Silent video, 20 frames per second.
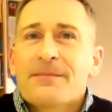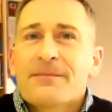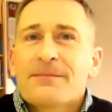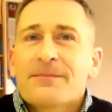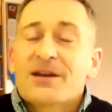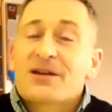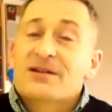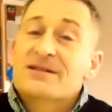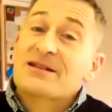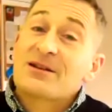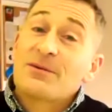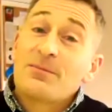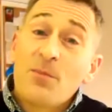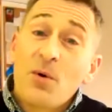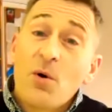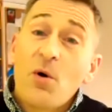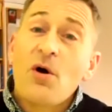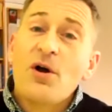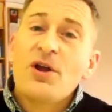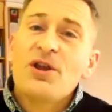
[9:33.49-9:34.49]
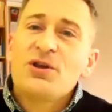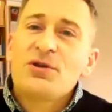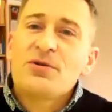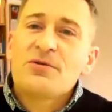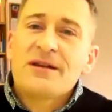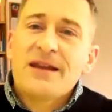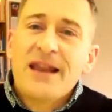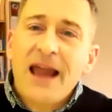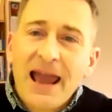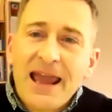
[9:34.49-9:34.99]
Because the more you
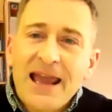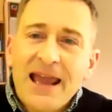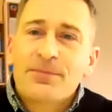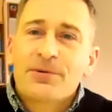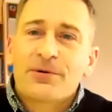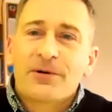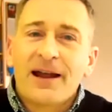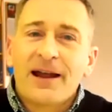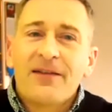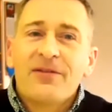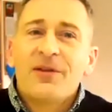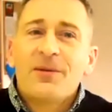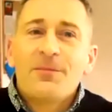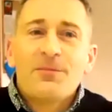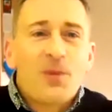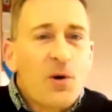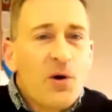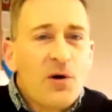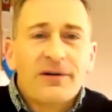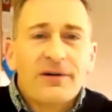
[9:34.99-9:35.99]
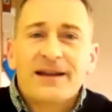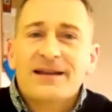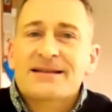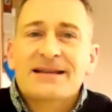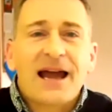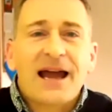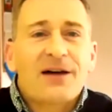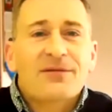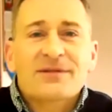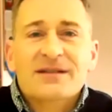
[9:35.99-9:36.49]
labour it, the more it
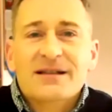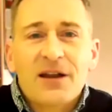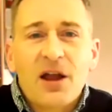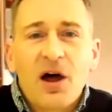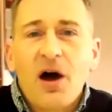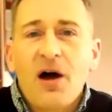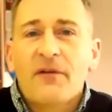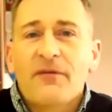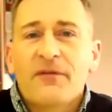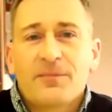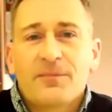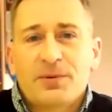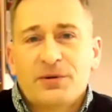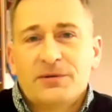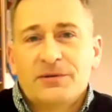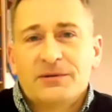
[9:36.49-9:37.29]
sounds laughable.